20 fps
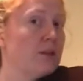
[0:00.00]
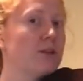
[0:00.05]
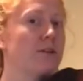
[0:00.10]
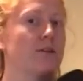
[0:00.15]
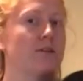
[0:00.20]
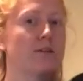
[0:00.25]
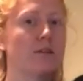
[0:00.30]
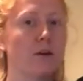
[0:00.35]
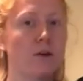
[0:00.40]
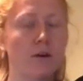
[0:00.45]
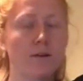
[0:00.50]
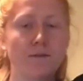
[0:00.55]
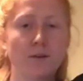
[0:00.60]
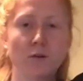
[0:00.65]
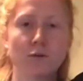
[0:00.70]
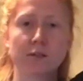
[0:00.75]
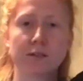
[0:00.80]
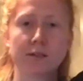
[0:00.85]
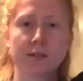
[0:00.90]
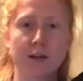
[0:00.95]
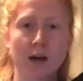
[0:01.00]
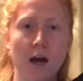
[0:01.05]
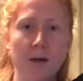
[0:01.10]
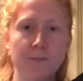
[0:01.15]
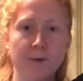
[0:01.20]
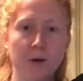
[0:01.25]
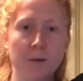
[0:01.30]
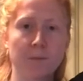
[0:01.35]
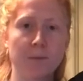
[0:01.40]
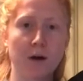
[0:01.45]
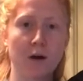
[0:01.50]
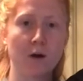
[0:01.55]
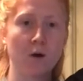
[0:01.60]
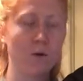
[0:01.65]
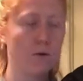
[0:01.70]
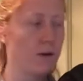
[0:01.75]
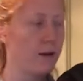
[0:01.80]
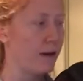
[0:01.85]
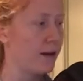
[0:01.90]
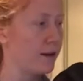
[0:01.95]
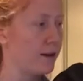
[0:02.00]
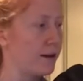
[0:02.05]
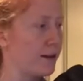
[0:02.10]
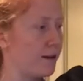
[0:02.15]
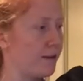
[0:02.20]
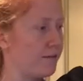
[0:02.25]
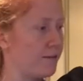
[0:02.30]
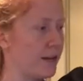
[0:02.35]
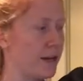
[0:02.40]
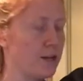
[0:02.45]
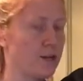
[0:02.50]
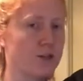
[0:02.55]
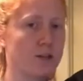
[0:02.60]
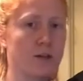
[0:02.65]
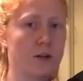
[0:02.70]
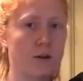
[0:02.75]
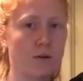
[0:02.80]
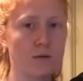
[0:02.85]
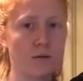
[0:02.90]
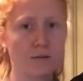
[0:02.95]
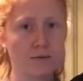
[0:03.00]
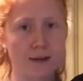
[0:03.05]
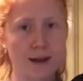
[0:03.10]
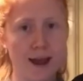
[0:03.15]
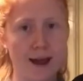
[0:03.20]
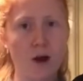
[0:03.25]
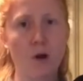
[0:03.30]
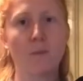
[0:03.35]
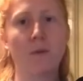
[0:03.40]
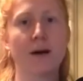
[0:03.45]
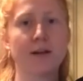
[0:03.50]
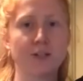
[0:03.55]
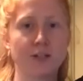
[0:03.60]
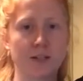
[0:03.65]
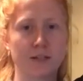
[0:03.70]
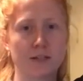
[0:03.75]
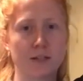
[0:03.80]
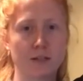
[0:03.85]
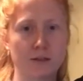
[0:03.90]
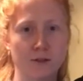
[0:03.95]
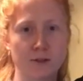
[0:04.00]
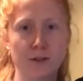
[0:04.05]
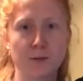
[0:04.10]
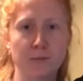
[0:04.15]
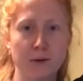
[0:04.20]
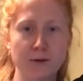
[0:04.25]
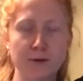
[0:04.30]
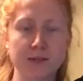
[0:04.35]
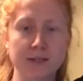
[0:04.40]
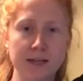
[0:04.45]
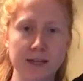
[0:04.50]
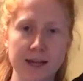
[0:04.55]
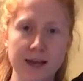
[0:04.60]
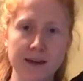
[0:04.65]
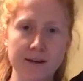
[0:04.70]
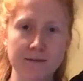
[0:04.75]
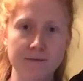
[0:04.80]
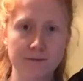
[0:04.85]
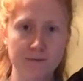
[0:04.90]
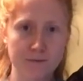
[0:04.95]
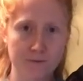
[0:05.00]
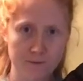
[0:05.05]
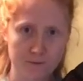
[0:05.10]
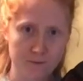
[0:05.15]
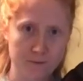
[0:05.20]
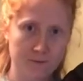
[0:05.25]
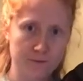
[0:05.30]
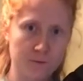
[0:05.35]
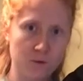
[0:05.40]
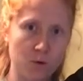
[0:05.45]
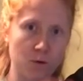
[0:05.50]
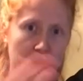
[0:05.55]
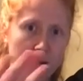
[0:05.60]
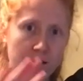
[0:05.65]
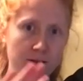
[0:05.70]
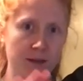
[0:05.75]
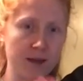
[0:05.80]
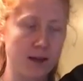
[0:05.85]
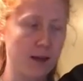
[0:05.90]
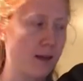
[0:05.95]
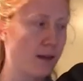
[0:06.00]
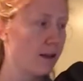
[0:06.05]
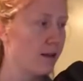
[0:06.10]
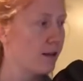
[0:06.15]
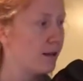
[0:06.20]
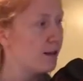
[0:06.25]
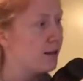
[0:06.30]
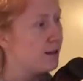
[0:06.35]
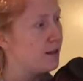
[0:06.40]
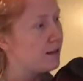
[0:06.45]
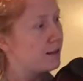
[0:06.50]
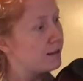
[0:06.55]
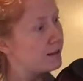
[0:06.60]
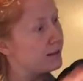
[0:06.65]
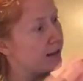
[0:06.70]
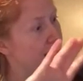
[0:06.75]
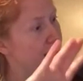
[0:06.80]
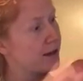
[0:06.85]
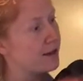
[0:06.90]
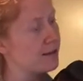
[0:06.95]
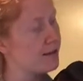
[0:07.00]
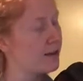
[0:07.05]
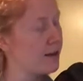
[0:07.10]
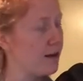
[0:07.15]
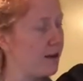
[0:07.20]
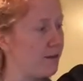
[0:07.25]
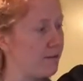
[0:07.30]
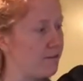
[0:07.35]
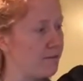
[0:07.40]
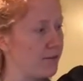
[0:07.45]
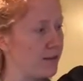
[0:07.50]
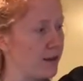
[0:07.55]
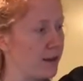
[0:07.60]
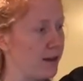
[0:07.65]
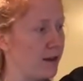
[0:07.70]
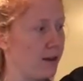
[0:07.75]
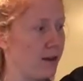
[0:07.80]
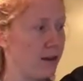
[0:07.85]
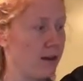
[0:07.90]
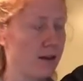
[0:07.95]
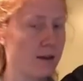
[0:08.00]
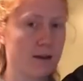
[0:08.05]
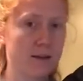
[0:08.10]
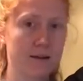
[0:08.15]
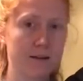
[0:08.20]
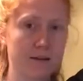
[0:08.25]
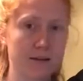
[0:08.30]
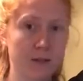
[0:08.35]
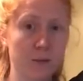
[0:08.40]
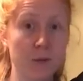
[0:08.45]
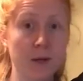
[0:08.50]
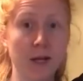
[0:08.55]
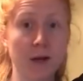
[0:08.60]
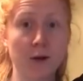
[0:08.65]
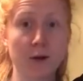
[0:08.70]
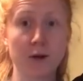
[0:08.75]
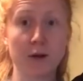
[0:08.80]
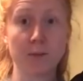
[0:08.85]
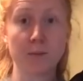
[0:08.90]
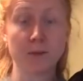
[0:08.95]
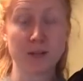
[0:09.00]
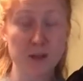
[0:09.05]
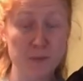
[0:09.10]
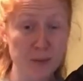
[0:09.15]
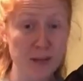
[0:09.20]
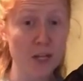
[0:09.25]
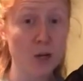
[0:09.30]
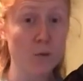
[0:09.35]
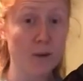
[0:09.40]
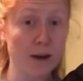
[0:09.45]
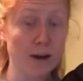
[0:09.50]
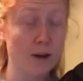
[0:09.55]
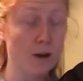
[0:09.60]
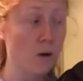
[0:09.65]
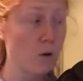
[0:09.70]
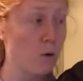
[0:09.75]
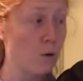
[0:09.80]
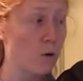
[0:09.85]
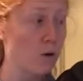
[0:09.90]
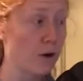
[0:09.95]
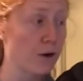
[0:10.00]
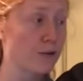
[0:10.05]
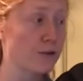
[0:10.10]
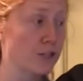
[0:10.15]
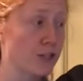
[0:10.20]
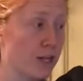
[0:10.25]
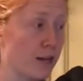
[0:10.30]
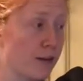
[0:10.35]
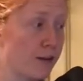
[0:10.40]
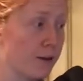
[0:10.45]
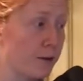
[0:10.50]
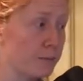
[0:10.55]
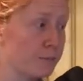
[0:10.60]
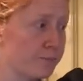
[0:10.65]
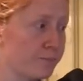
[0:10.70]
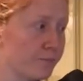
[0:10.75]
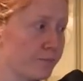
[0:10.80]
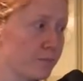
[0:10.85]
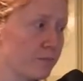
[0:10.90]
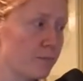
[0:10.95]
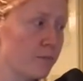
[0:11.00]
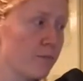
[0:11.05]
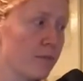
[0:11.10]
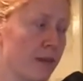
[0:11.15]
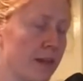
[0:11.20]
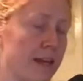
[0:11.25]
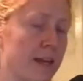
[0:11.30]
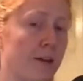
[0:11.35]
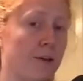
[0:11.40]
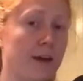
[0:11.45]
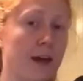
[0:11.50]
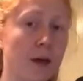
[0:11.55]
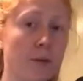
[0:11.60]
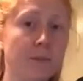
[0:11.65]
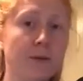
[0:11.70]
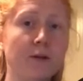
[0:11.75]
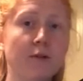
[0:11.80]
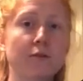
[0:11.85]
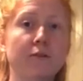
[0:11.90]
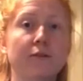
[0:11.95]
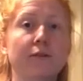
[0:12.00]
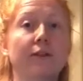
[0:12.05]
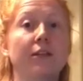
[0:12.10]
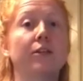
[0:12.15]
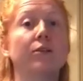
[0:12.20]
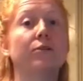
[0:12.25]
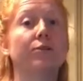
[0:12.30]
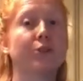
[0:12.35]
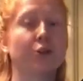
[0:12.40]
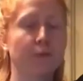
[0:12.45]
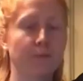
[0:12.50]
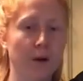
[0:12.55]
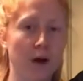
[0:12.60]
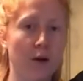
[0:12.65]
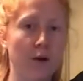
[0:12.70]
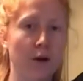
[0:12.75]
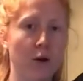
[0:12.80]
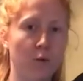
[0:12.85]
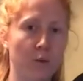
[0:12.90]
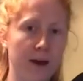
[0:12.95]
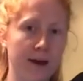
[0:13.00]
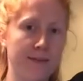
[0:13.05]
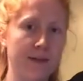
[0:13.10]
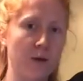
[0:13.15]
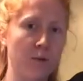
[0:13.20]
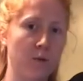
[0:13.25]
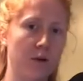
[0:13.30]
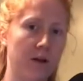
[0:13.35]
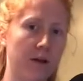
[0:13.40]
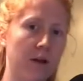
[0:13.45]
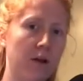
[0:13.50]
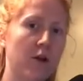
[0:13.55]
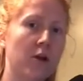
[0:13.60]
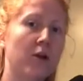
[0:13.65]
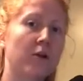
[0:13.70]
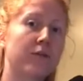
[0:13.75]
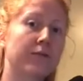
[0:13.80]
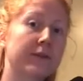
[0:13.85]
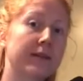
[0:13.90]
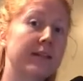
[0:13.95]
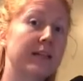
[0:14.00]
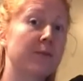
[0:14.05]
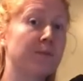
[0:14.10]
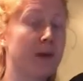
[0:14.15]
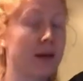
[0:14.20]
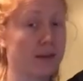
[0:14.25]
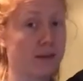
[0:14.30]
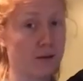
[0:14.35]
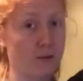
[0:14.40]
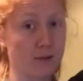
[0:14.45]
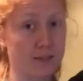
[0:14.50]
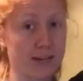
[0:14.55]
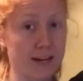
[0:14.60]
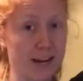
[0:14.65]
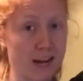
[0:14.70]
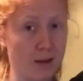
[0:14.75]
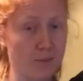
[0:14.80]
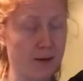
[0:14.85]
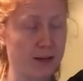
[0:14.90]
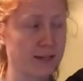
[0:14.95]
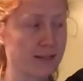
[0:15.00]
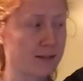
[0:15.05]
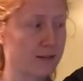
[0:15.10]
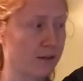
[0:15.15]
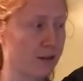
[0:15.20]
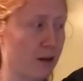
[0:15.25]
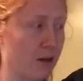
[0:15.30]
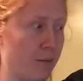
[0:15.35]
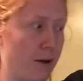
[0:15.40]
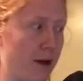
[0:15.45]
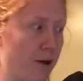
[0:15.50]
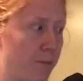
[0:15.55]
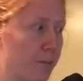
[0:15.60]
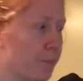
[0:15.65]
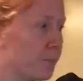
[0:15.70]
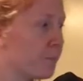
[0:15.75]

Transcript: So if you stop your bow and give each note how much it's supposed to get for the length of the diminuendo or crescendo, it'll help you to use your bow in a way that will really make those dynamics come out.